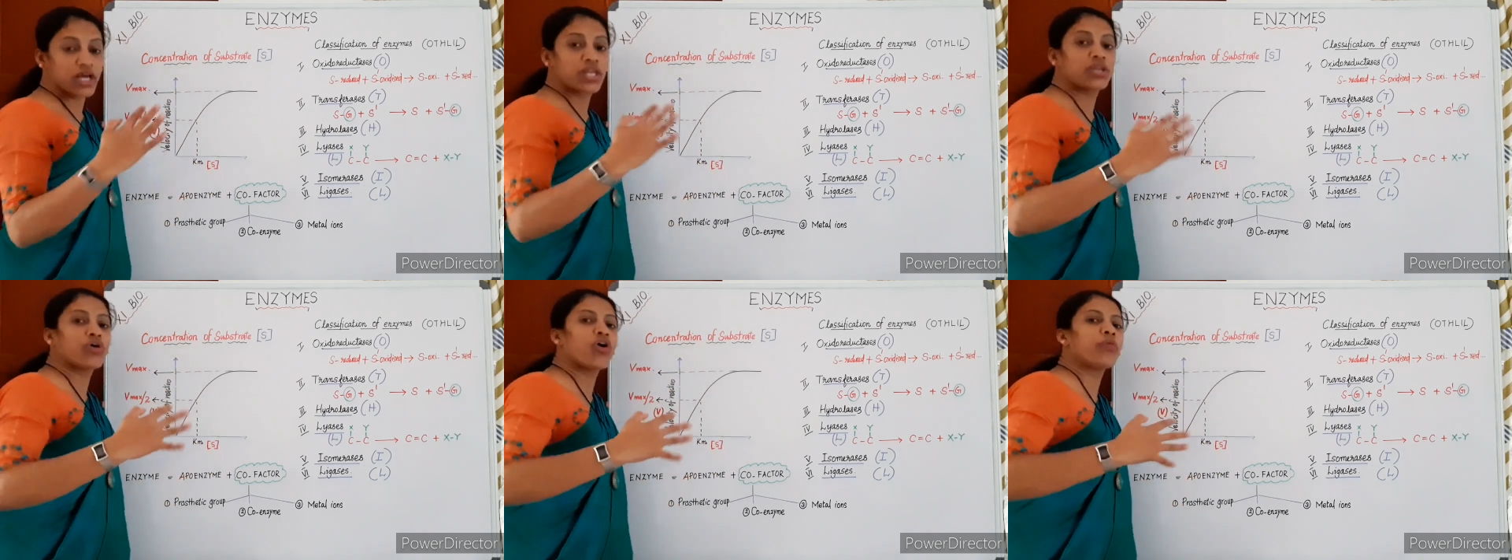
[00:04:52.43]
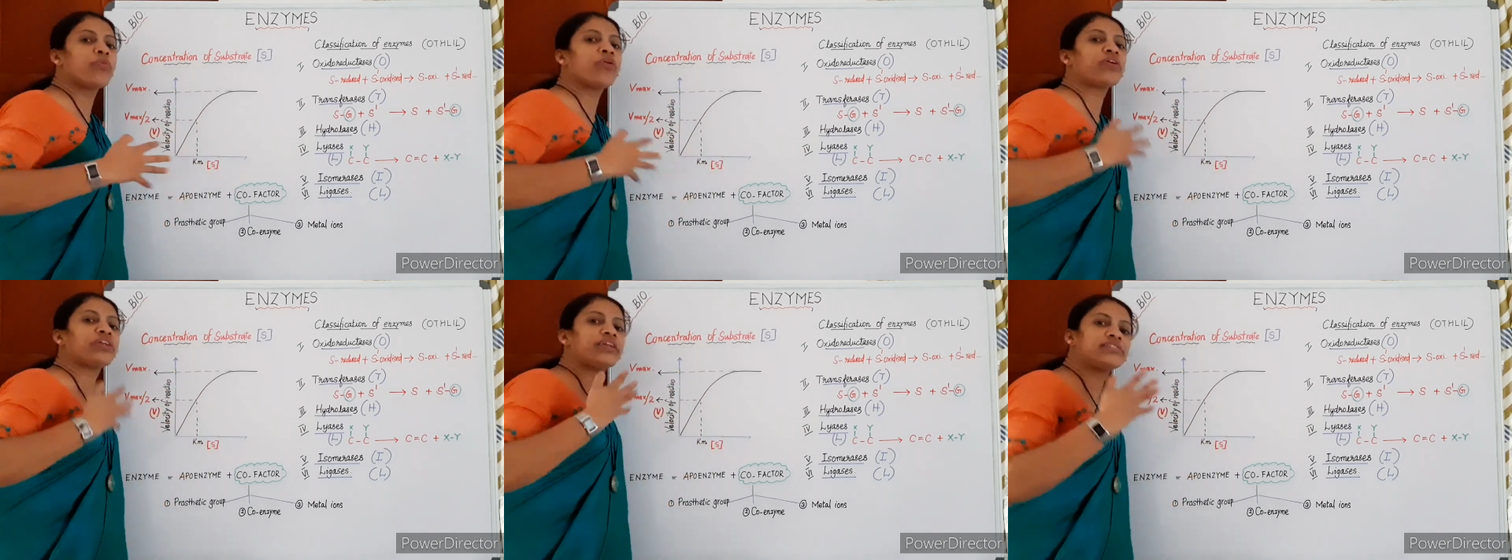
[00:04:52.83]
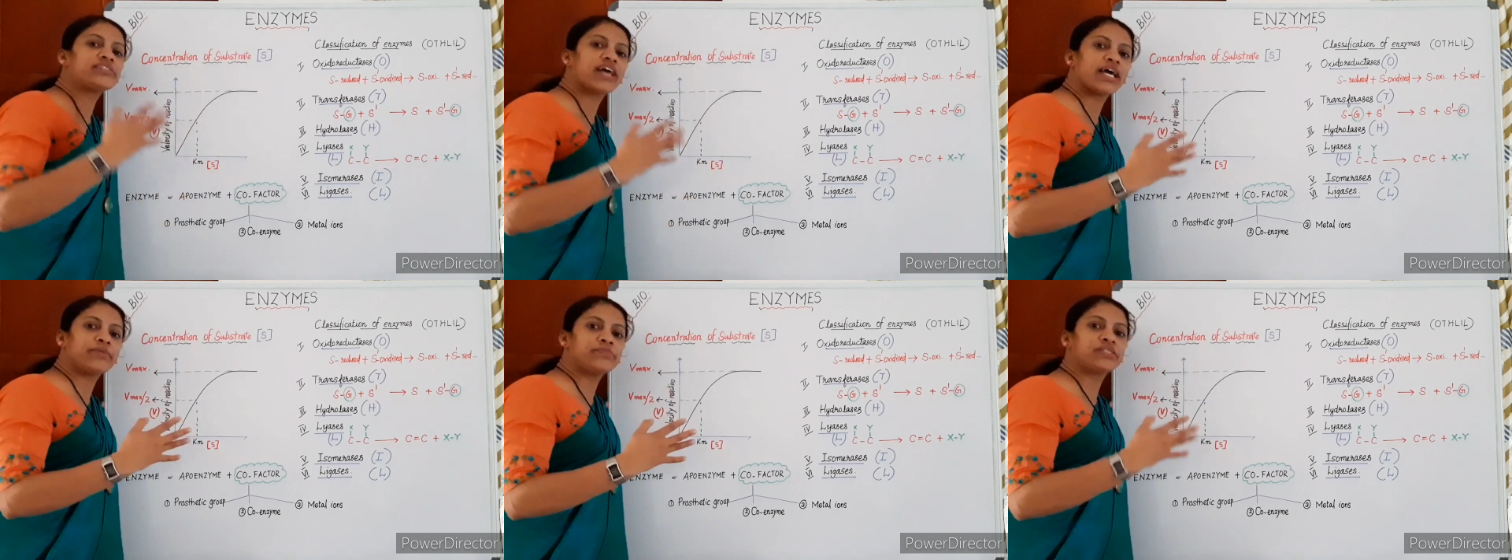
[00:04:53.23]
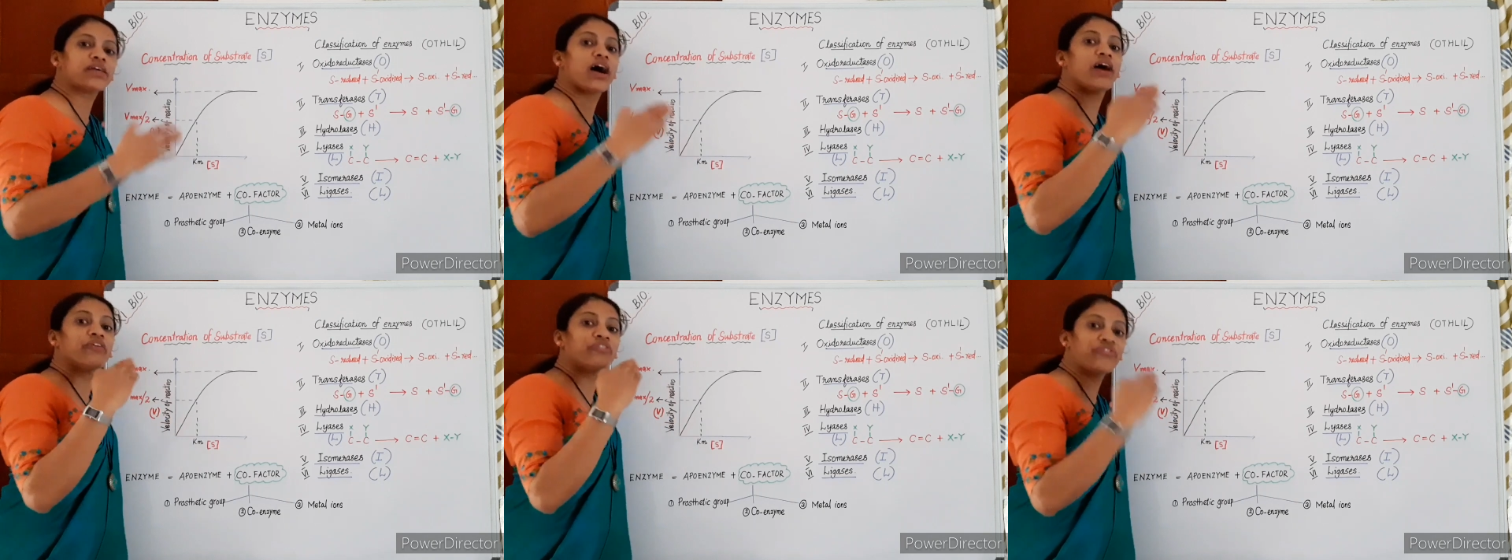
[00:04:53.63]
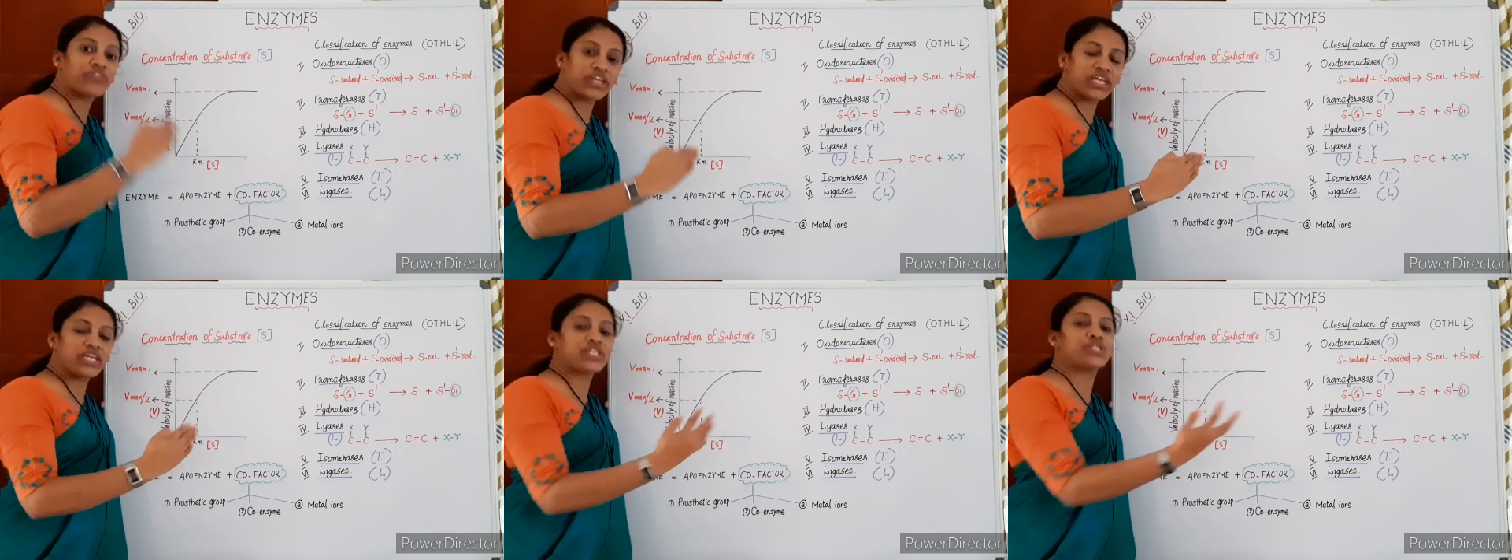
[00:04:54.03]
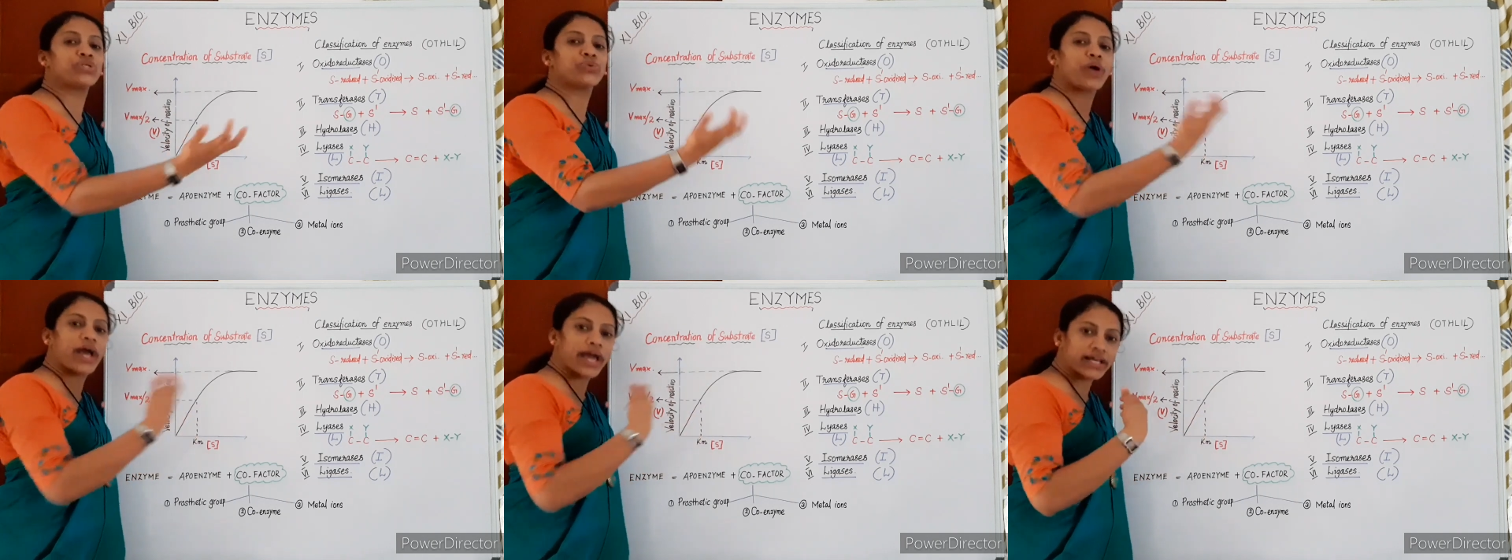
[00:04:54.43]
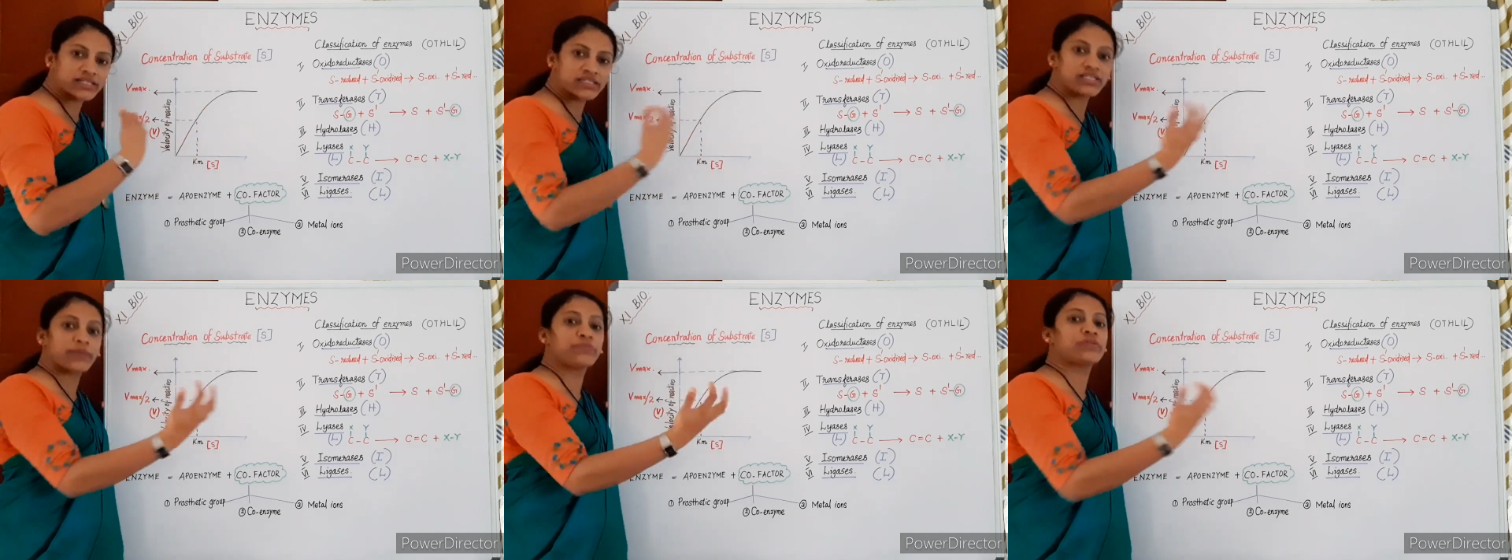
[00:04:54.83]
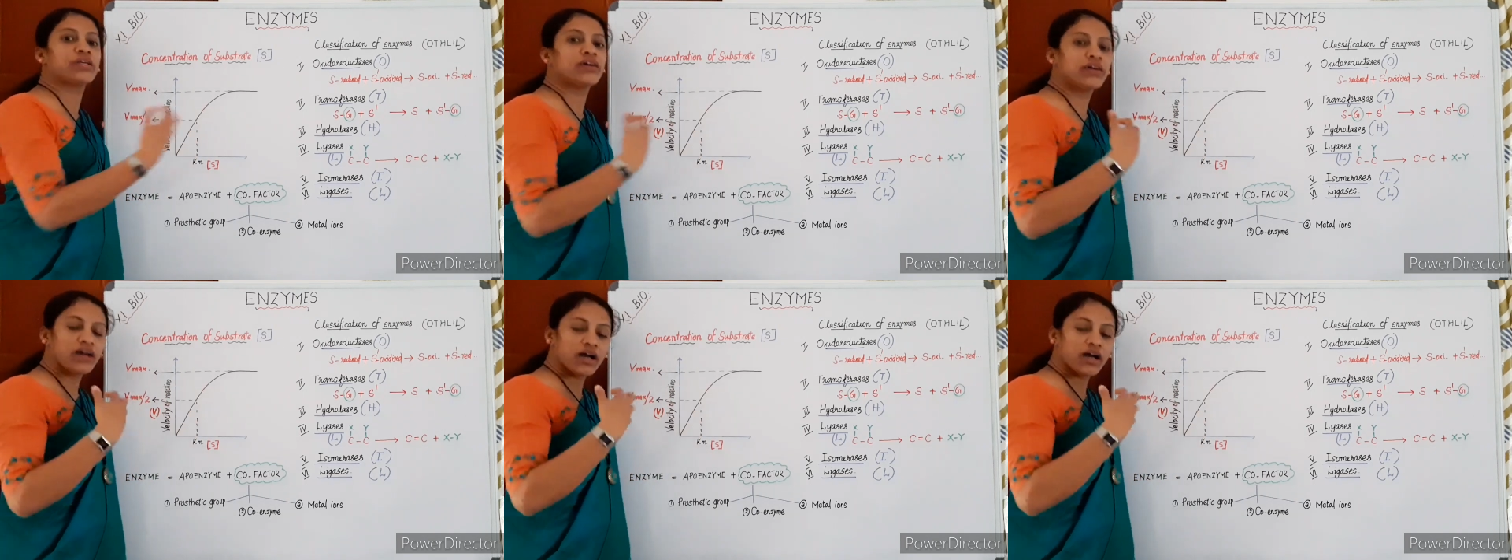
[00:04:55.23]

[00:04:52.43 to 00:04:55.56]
No more enzymes are free to accept